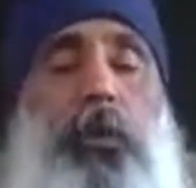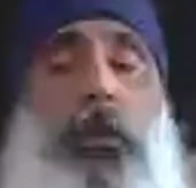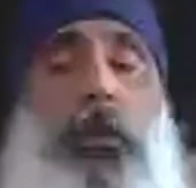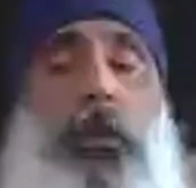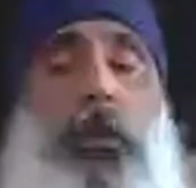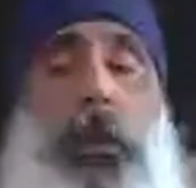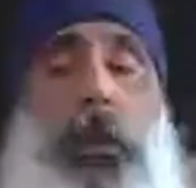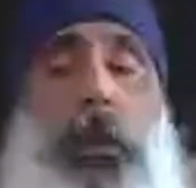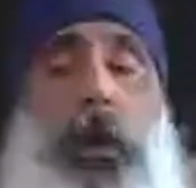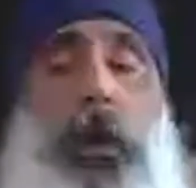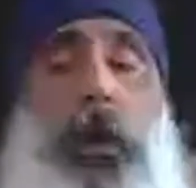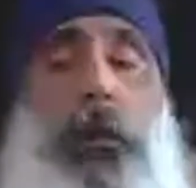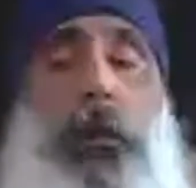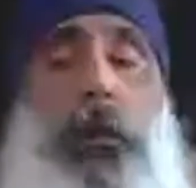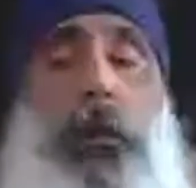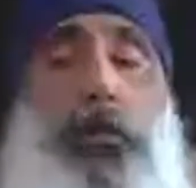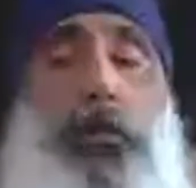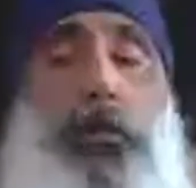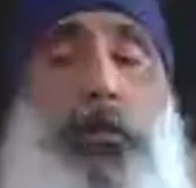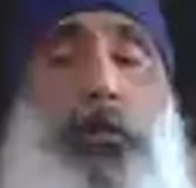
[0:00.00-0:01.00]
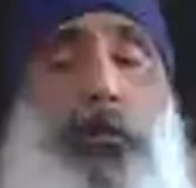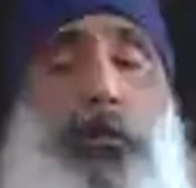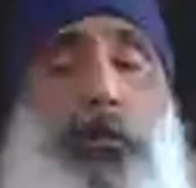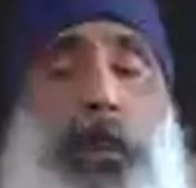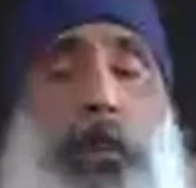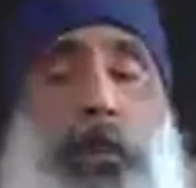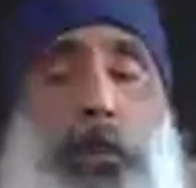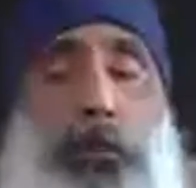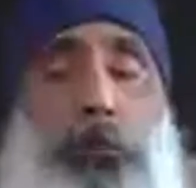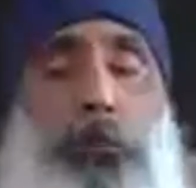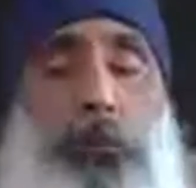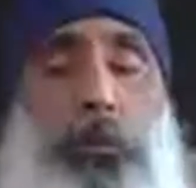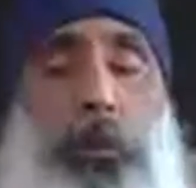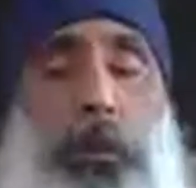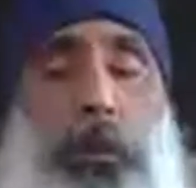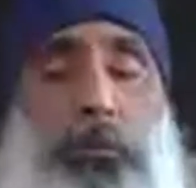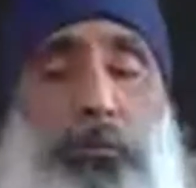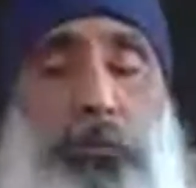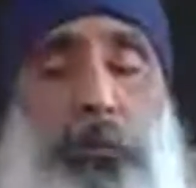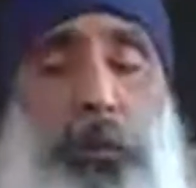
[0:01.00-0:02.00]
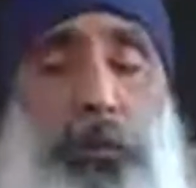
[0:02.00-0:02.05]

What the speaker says: I want you to take a brief